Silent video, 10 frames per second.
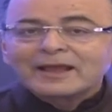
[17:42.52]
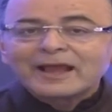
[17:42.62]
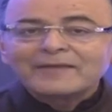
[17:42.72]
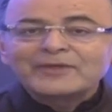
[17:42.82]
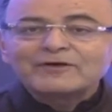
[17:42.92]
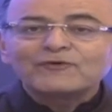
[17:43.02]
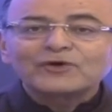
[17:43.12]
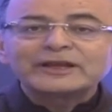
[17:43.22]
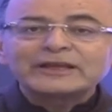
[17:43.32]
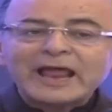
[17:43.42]
And
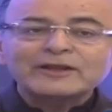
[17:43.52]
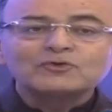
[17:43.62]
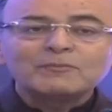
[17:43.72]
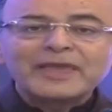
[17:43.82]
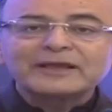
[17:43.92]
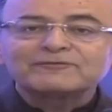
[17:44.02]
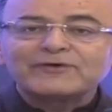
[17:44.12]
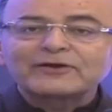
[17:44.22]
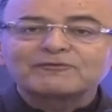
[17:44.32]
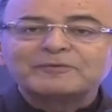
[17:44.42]
therefore, it had to make
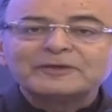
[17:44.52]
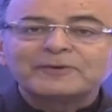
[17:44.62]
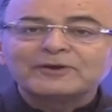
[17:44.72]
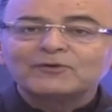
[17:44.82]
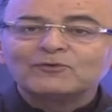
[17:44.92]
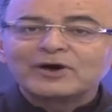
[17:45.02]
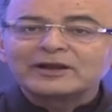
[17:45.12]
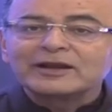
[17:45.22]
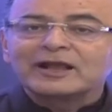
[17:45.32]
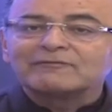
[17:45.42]
fun of people who were
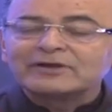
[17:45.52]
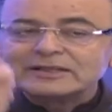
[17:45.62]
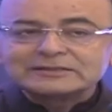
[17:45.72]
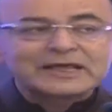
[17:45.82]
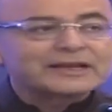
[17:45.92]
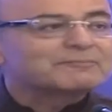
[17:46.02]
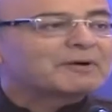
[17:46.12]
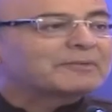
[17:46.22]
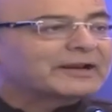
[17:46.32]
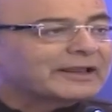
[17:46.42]
in governance and in
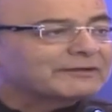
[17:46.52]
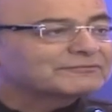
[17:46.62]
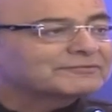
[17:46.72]
public life.